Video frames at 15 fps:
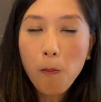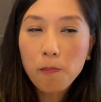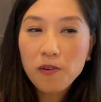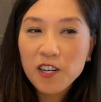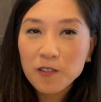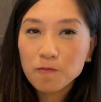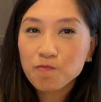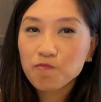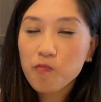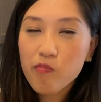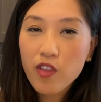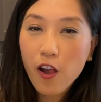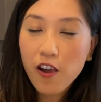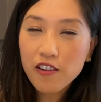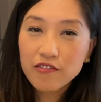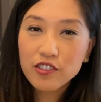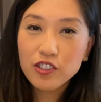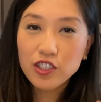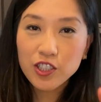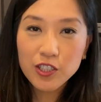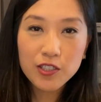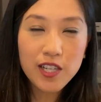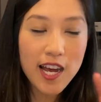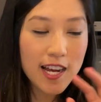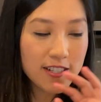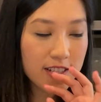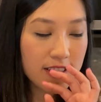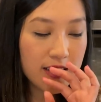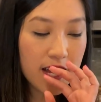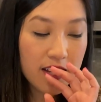But if you do
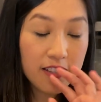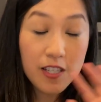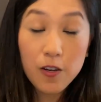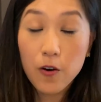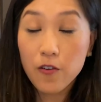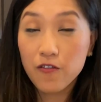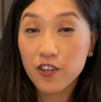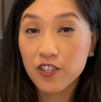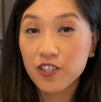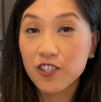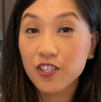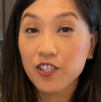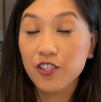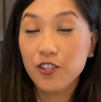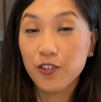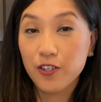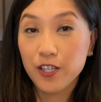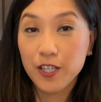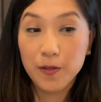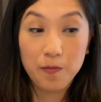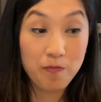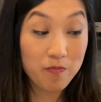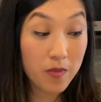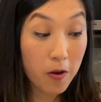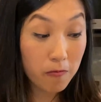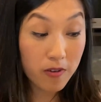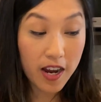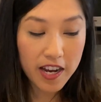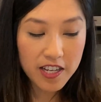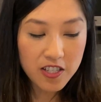accidentally overcook your
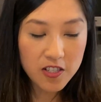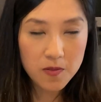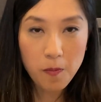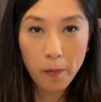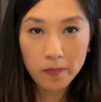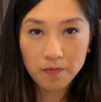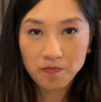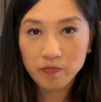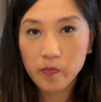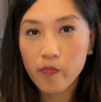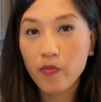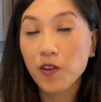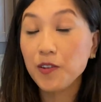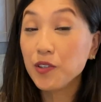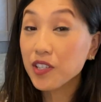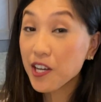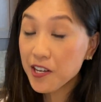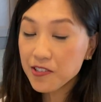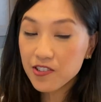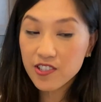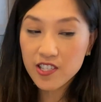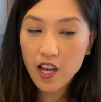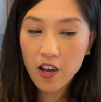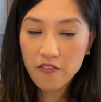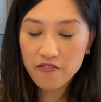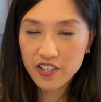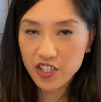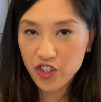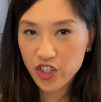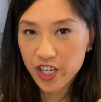rice, you can
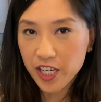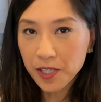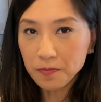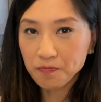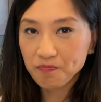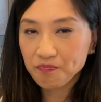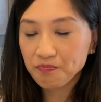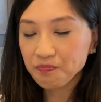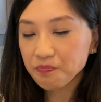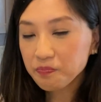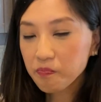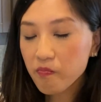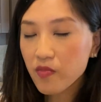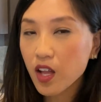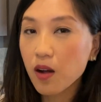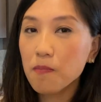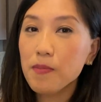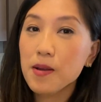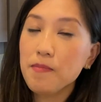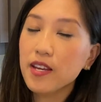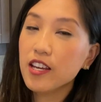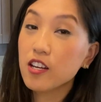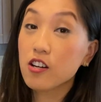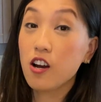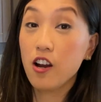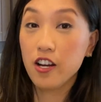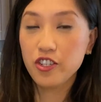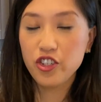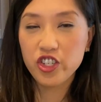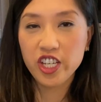salvage it by making
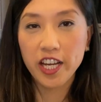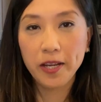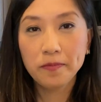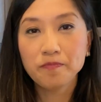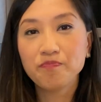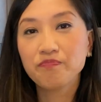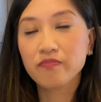congee.